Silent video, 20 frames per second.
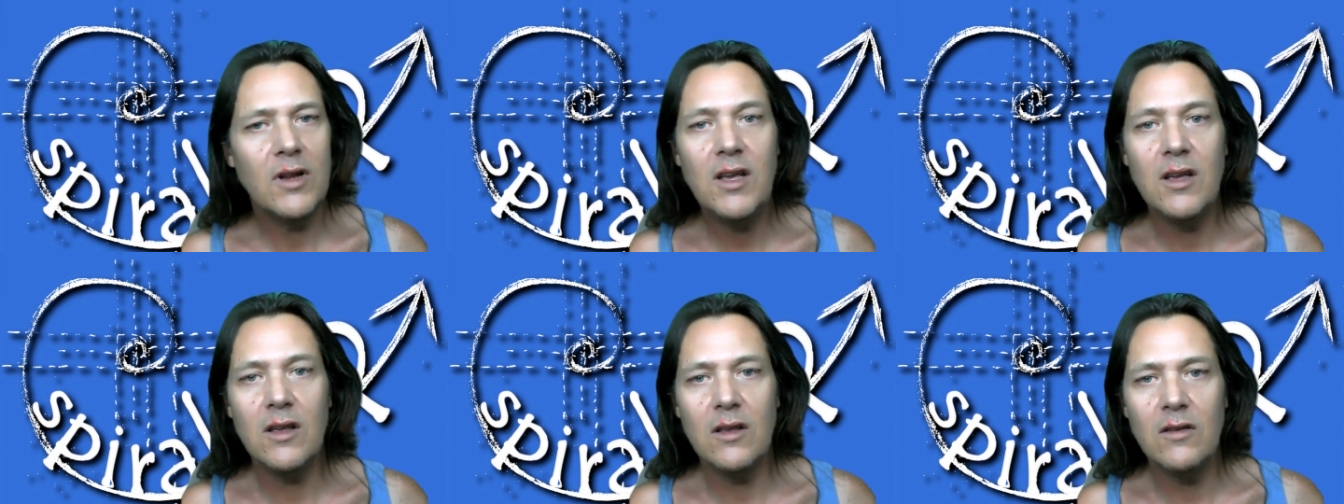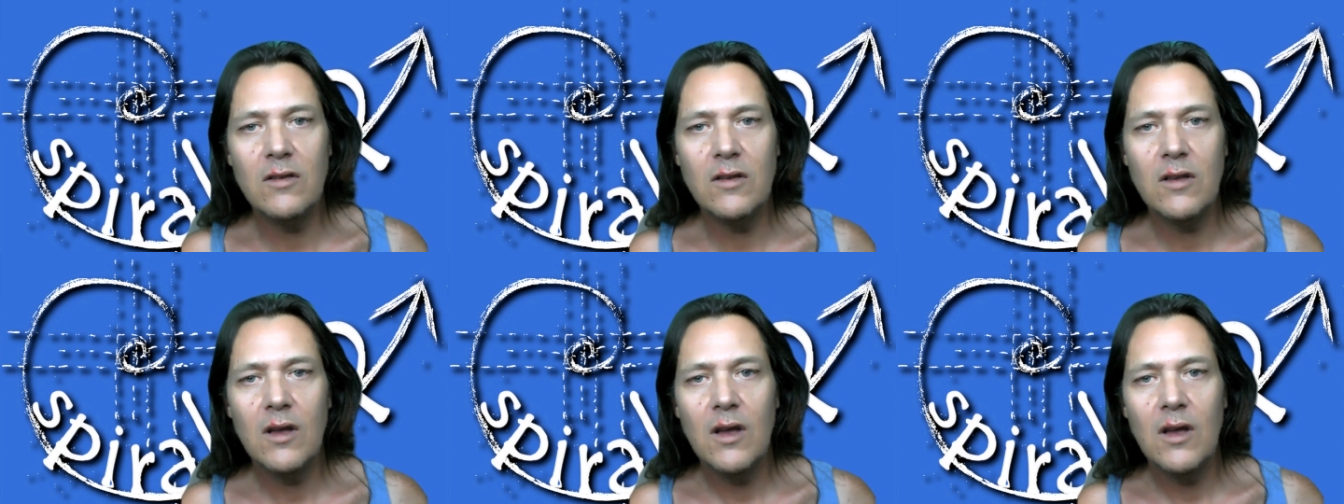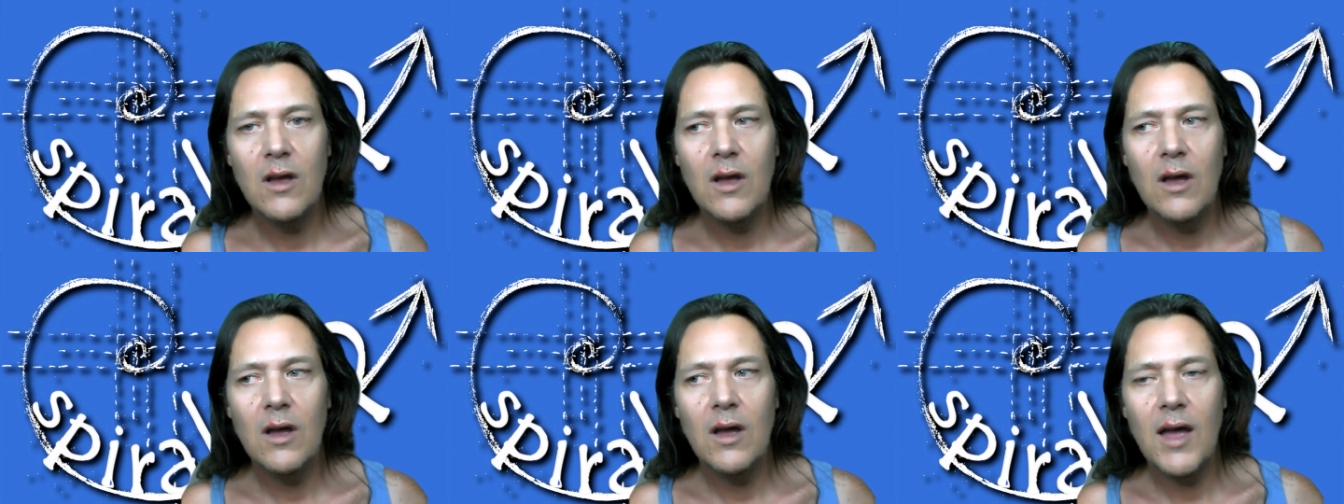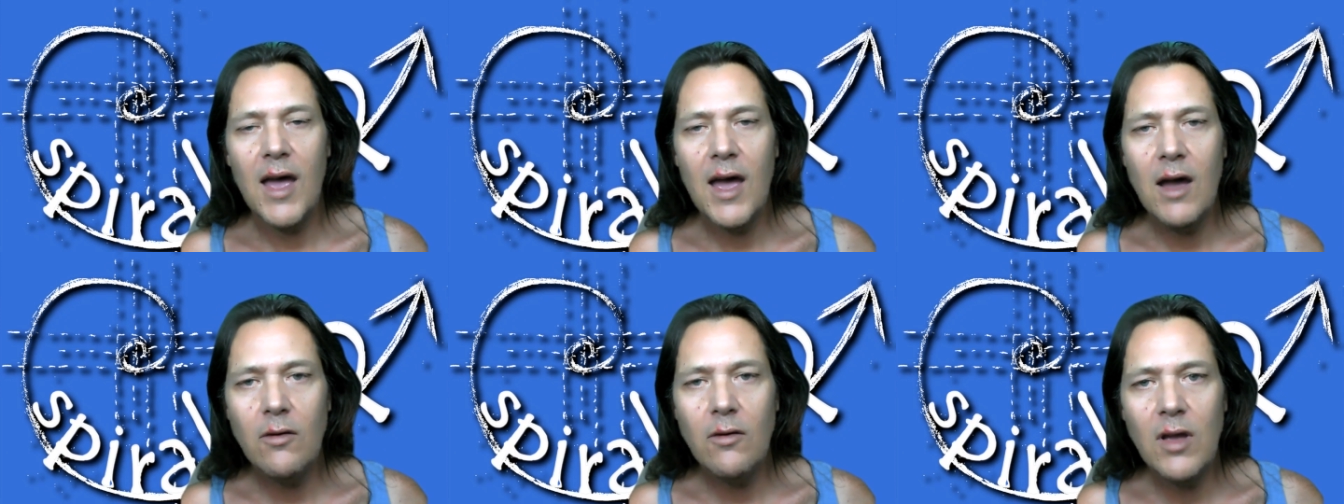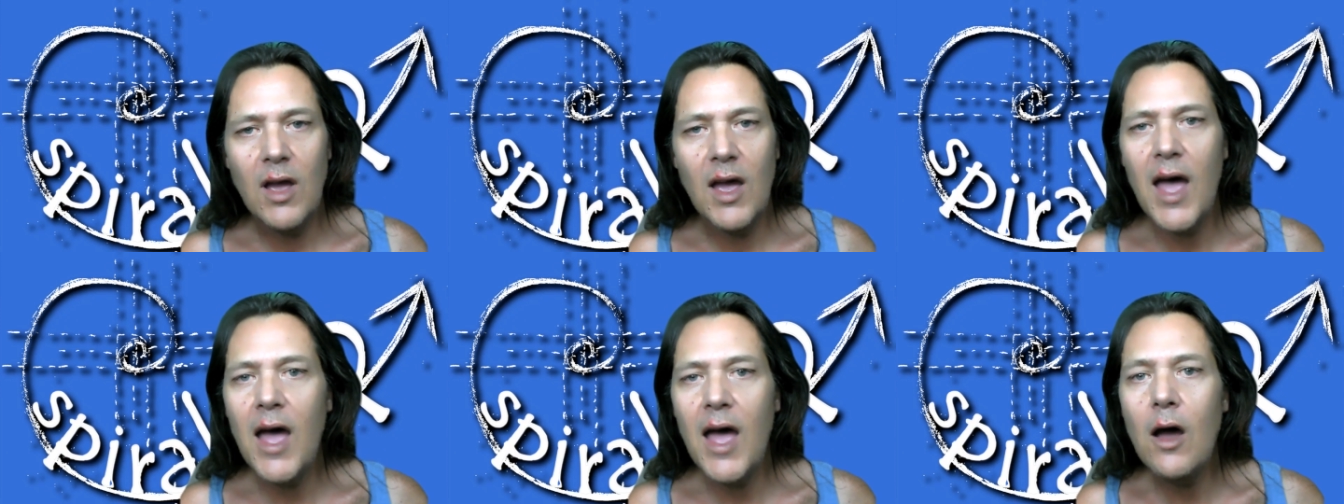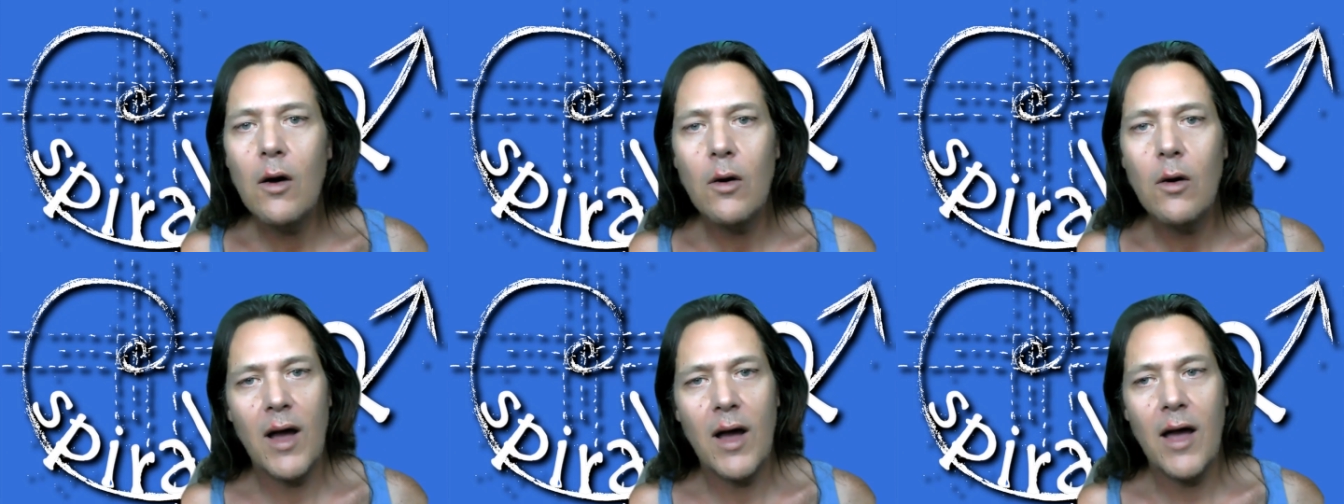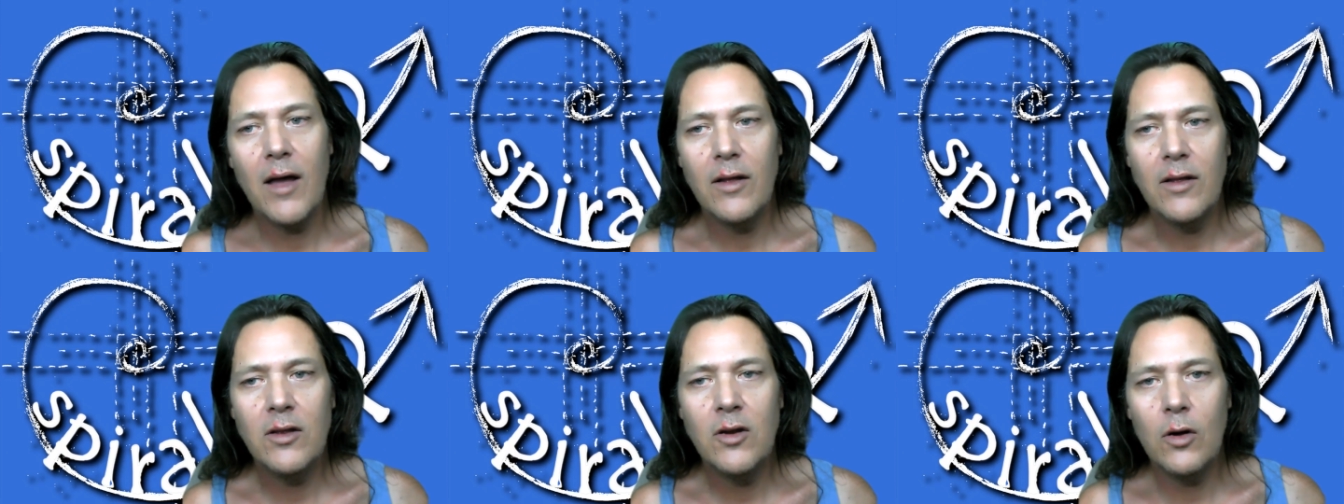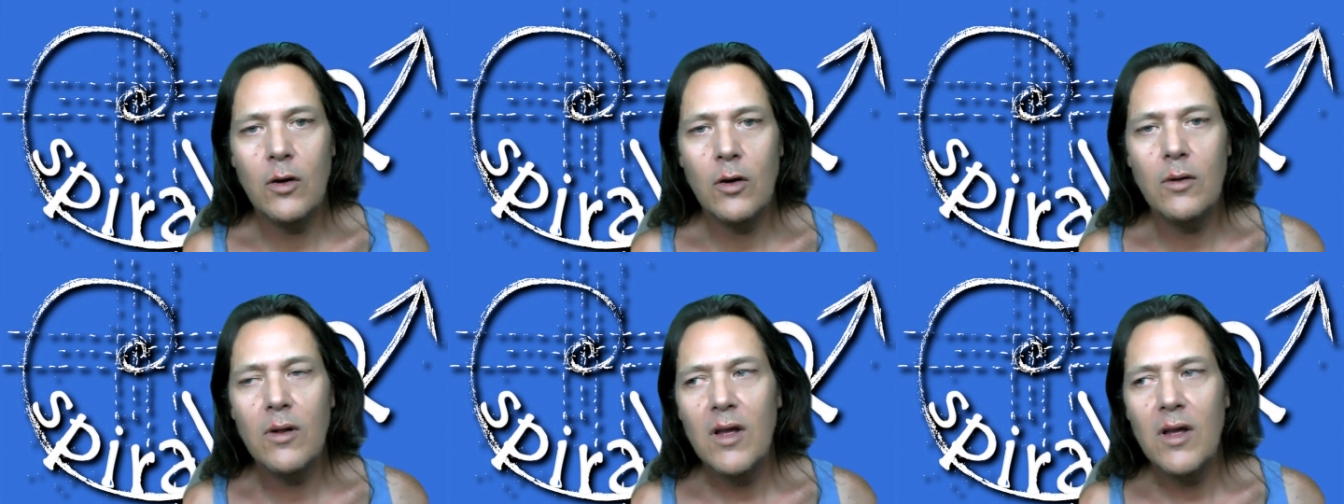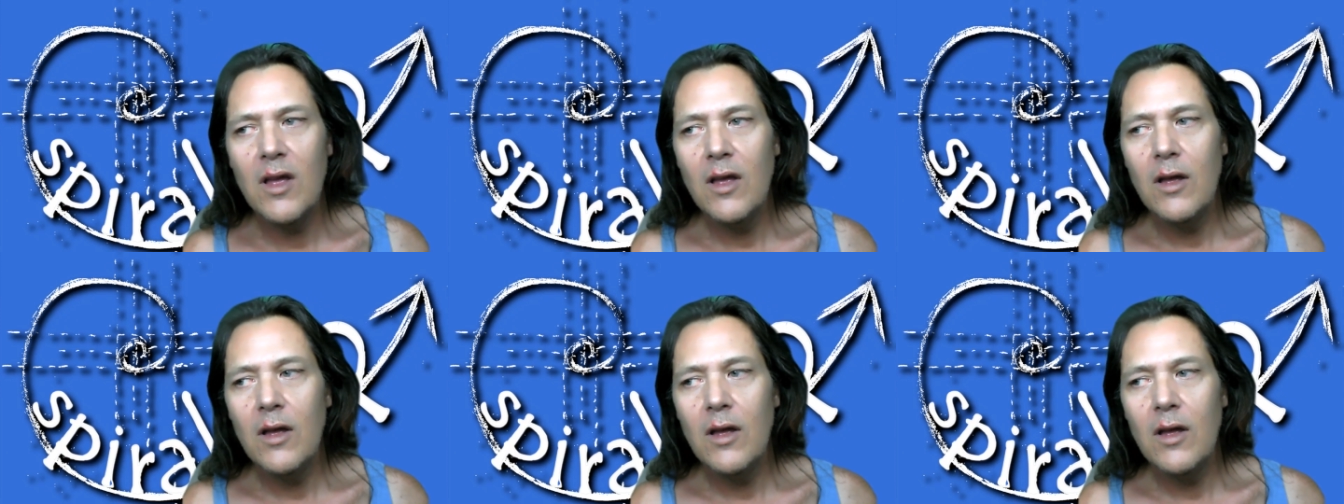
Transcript: it is how how you know